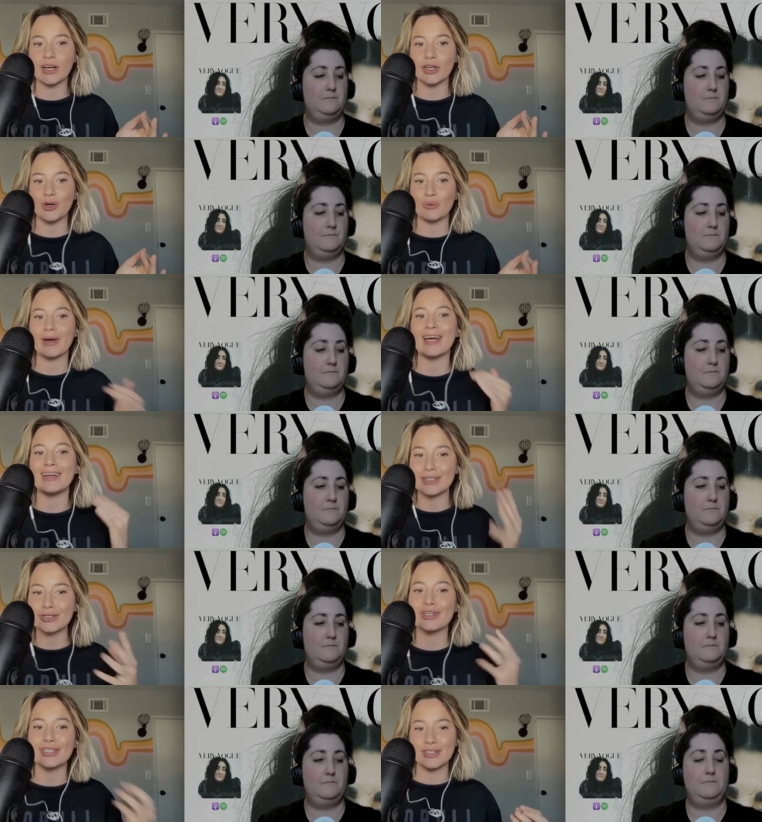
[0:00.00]
Speaker 1: you my
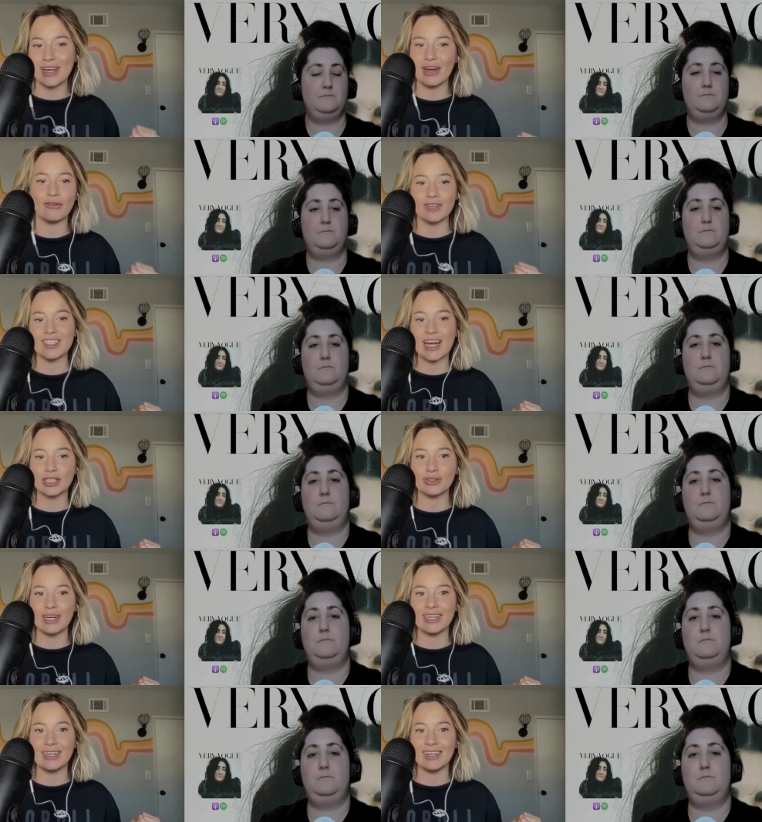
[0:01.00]
industry is
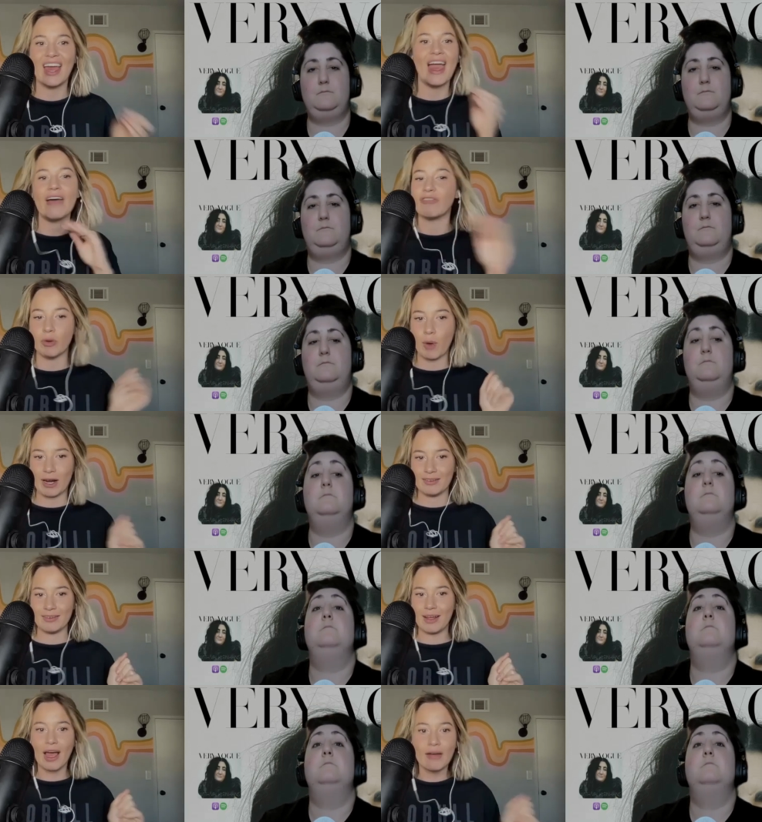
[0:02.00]
oversaturated. Everyone,
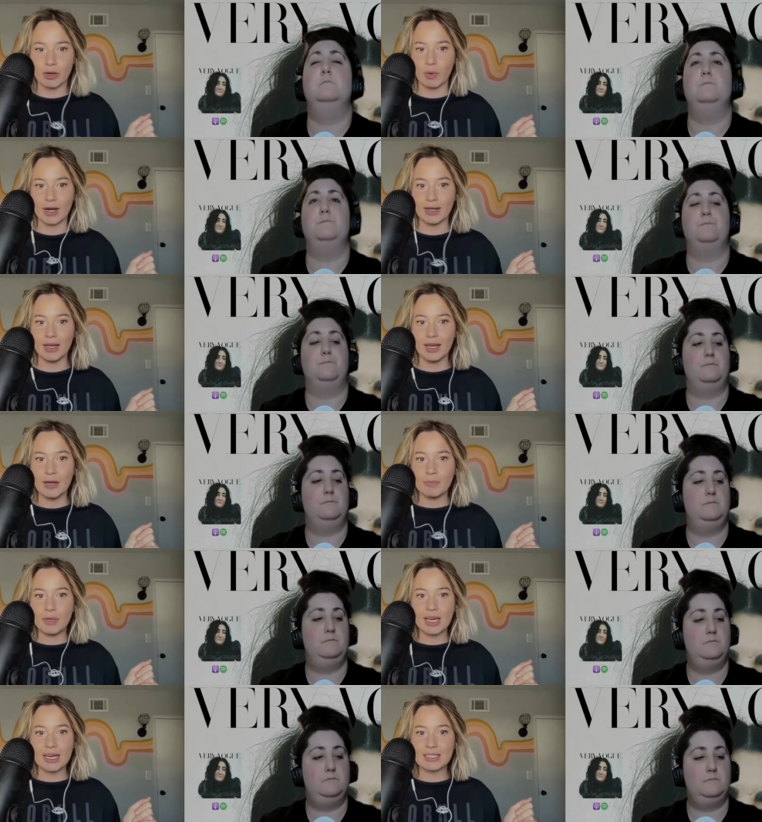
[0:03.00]
everyone, mm.
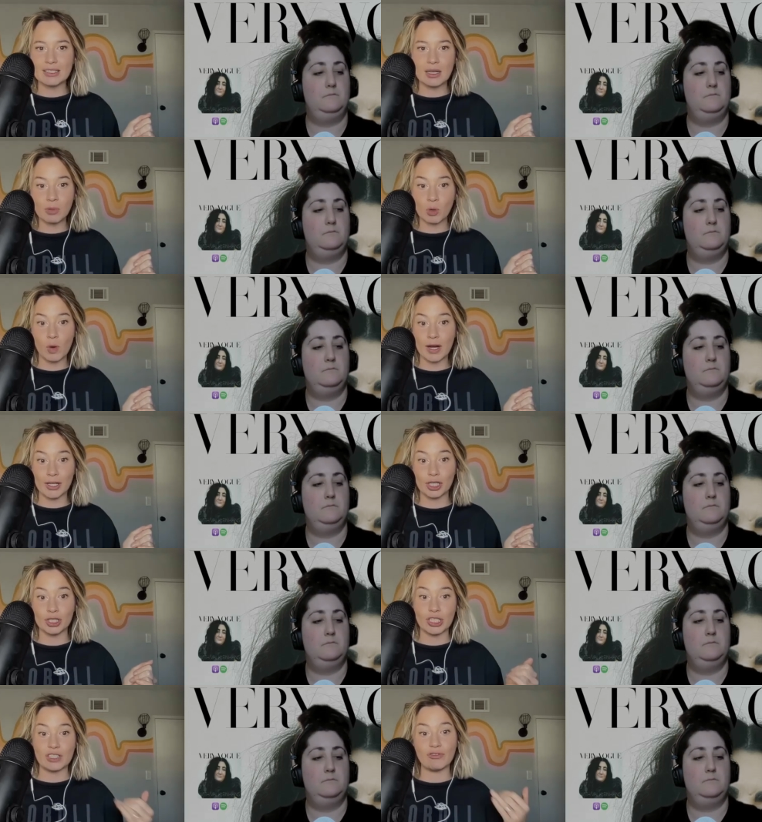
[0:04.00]
because number one,
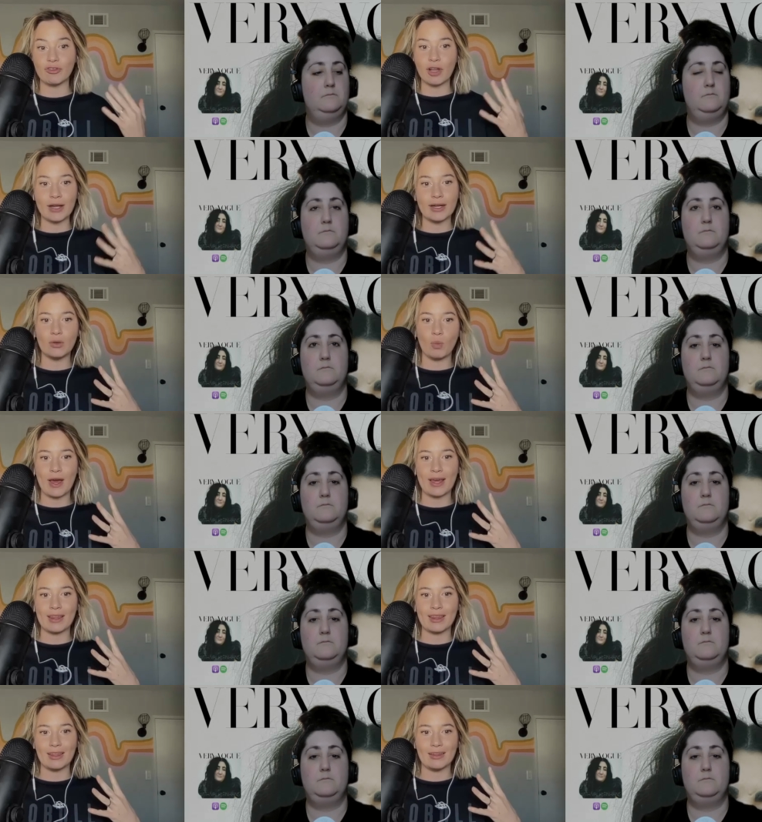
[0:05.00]
you're just flooded
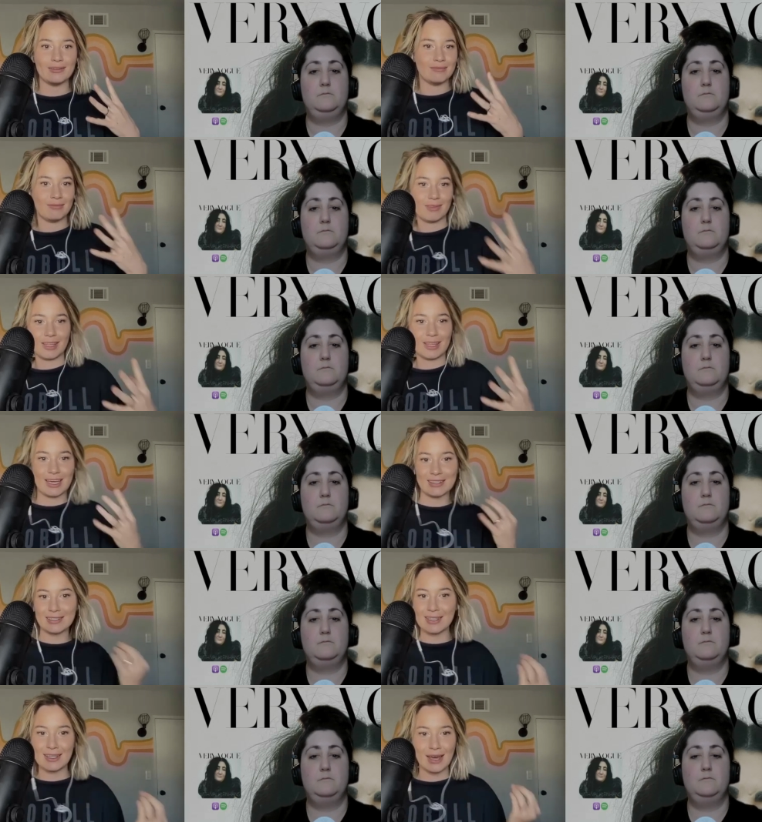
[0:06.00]
with
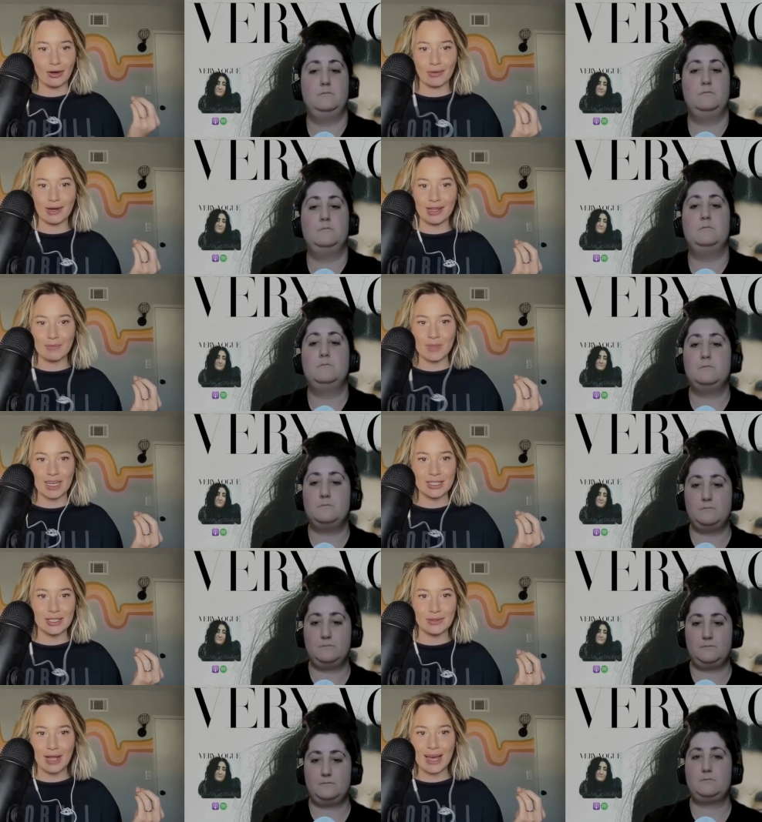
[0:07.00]
things that the algorithm
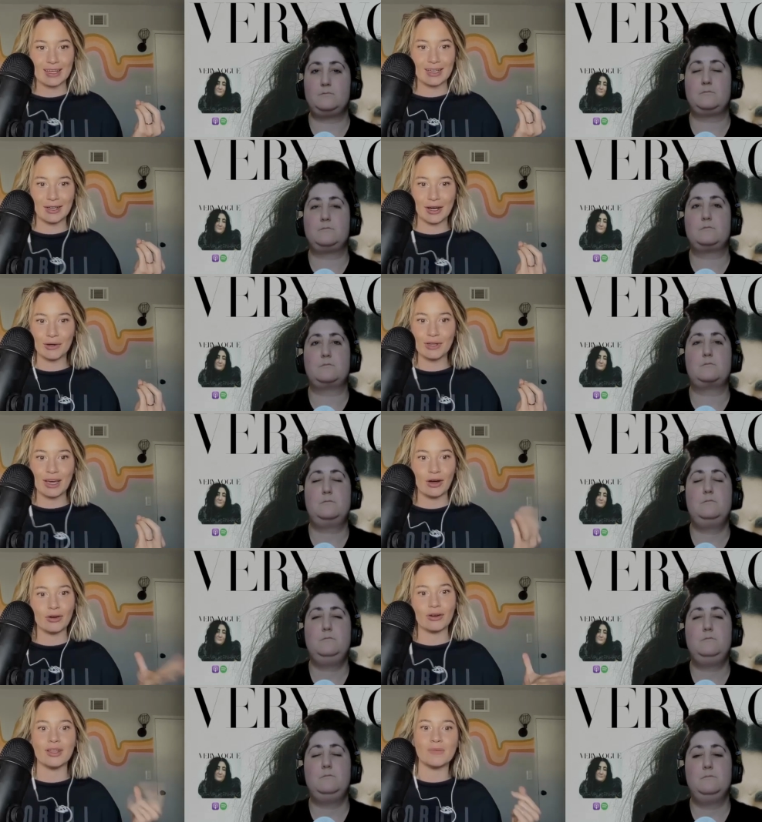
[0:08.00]
thinks you like. You know, the
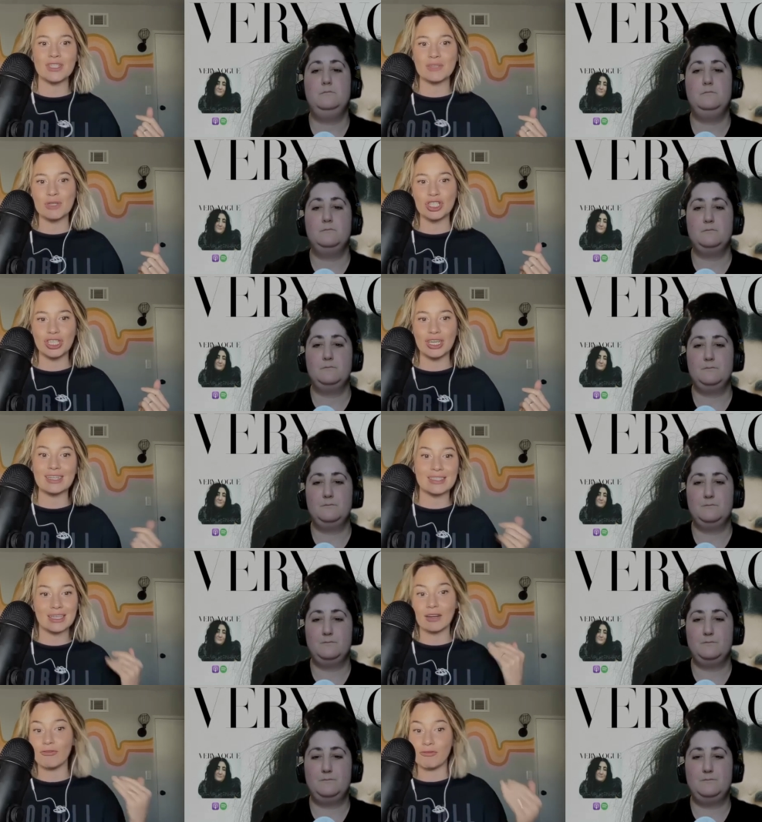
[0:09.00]
algorithm is a machine, it's
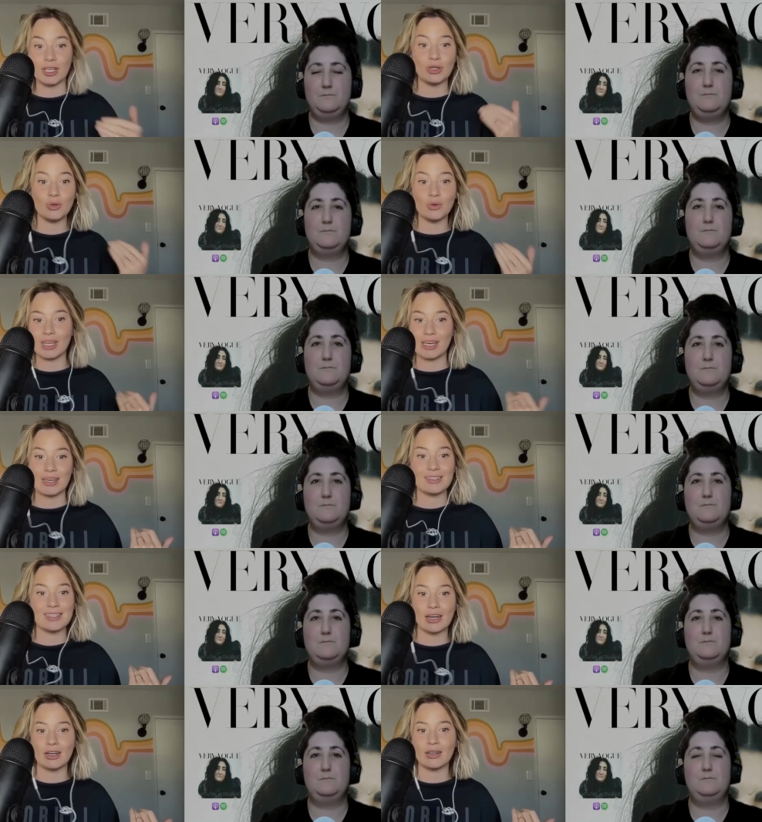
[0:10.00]
going to feed you
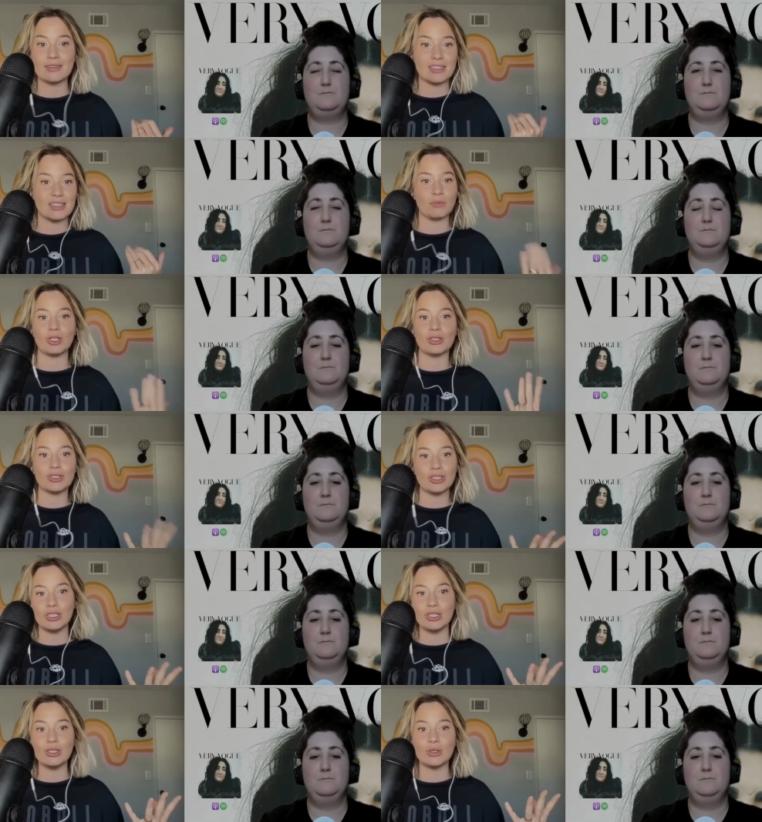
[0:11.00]
things that are similar to
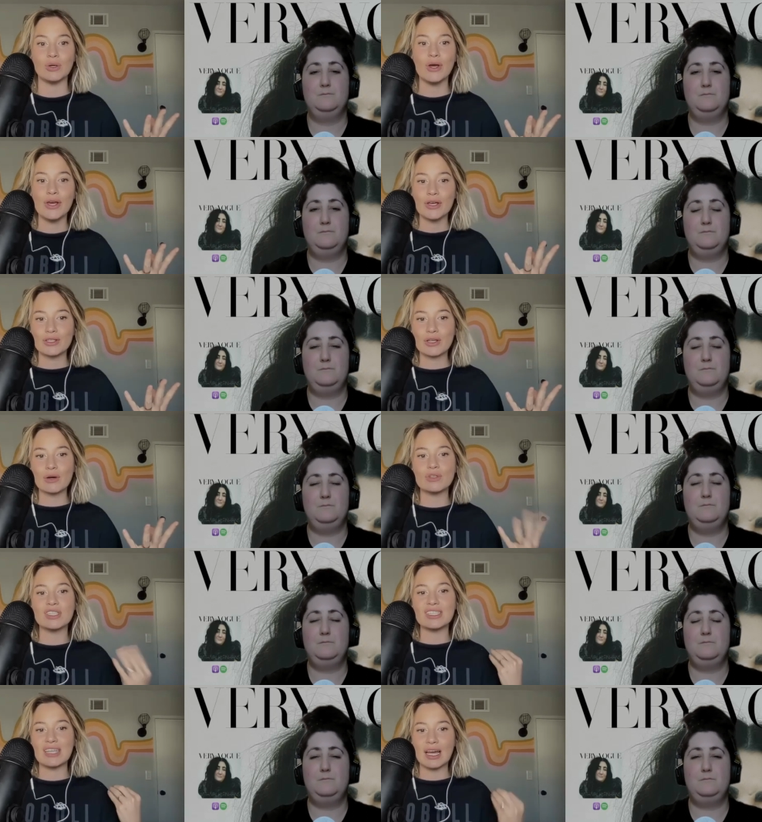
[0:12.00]
you. So
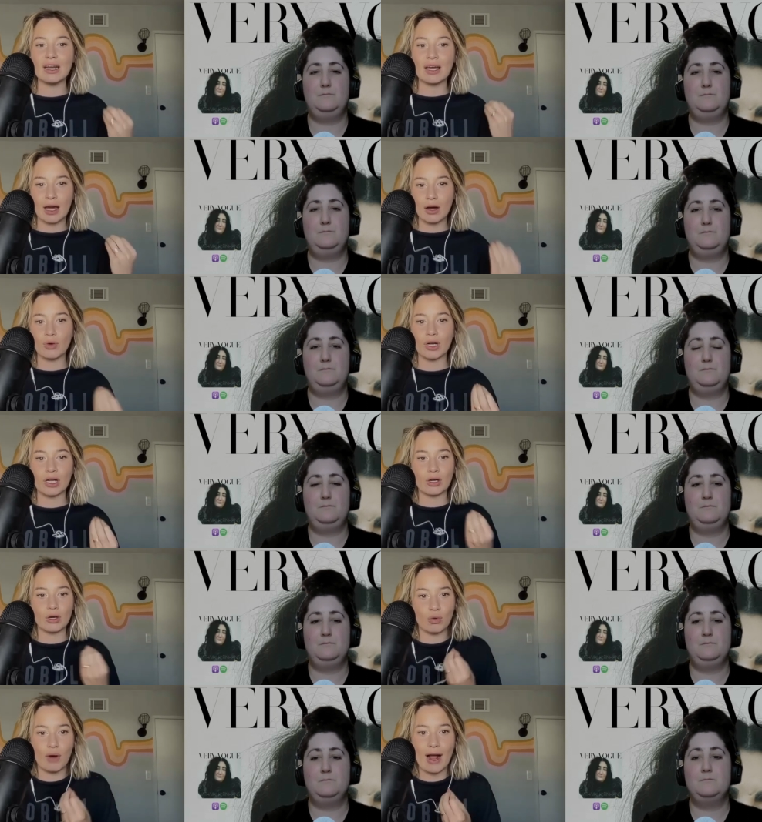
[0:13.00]
standing out in a
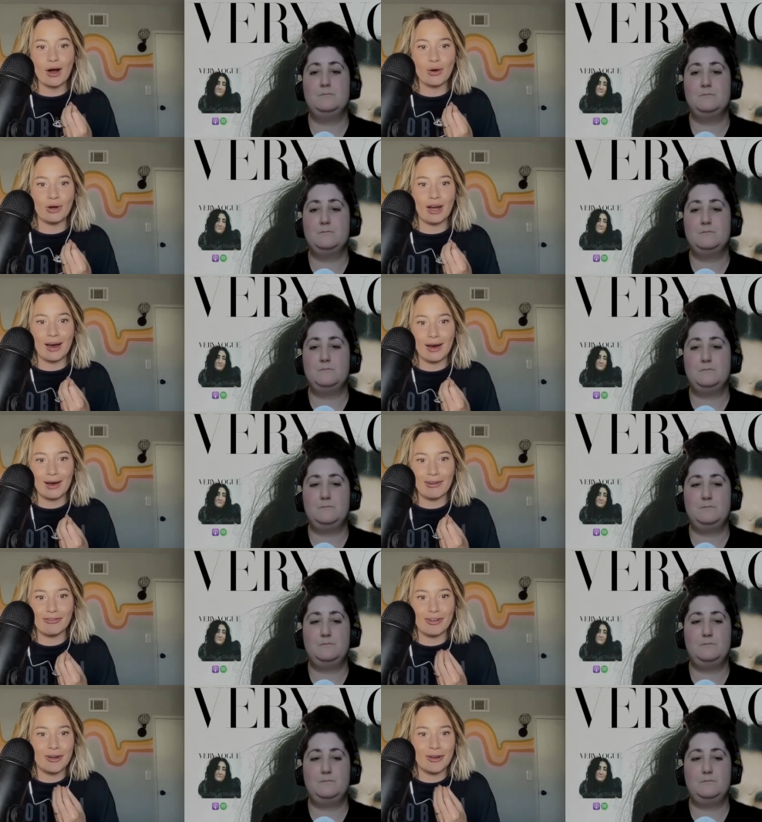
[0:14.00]
crowd of